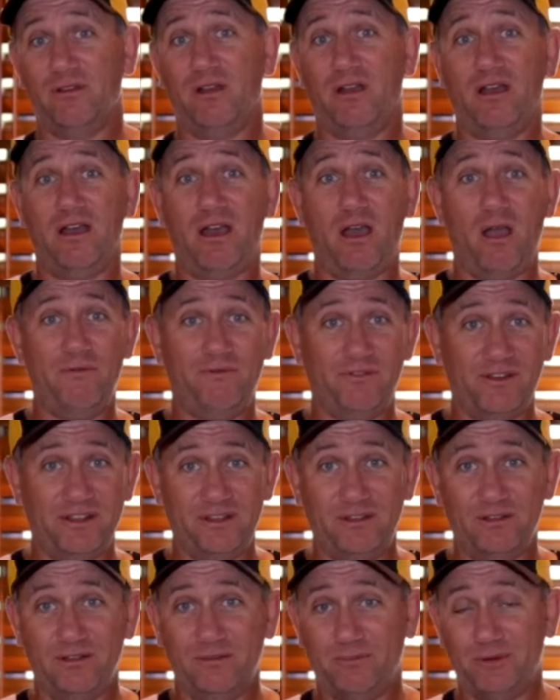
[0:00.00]
Hopefully
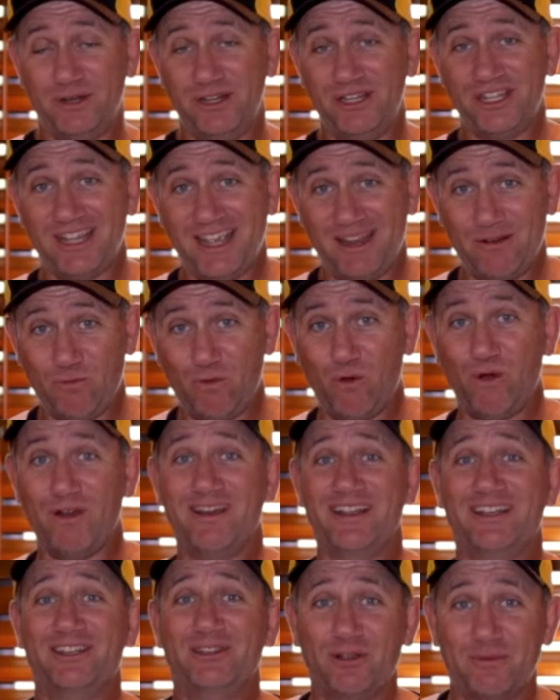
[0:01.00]
you'll appreciate
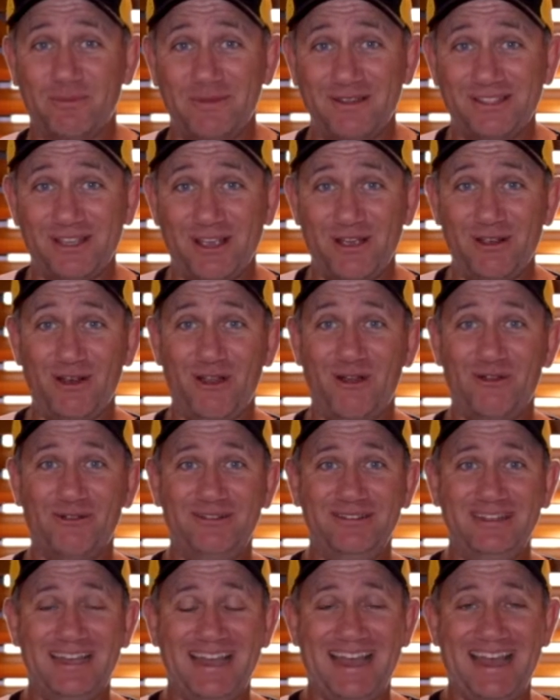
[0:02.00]
why it took me so
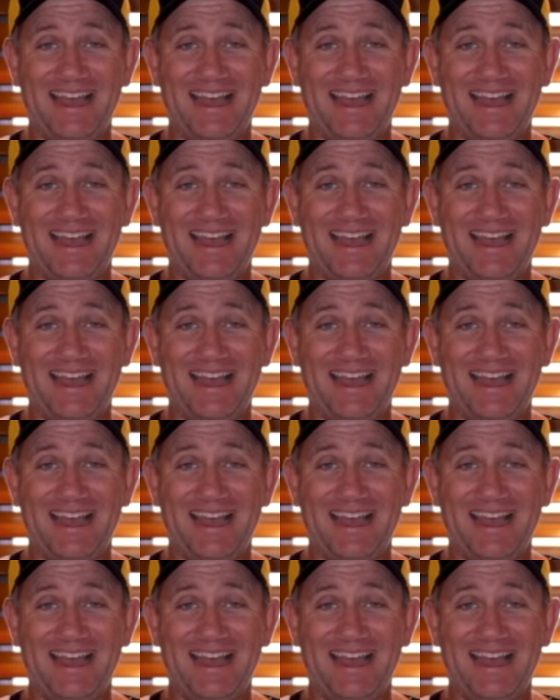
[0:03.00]
long,